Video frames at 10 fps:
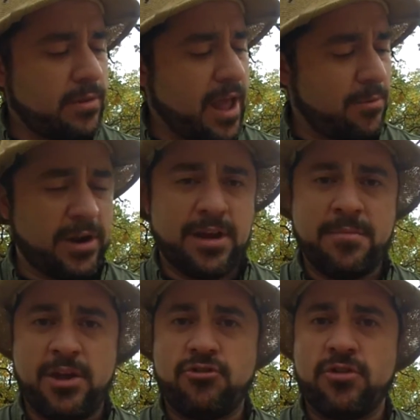and we're gonna
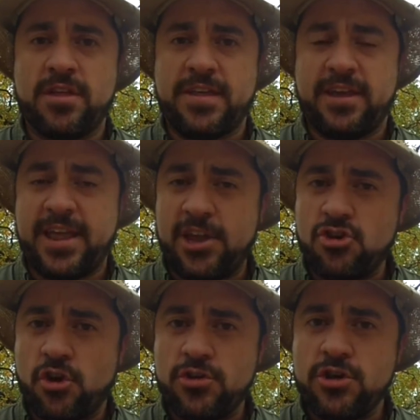make sure that they take a
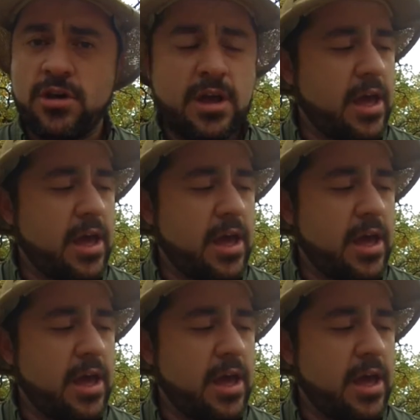charge,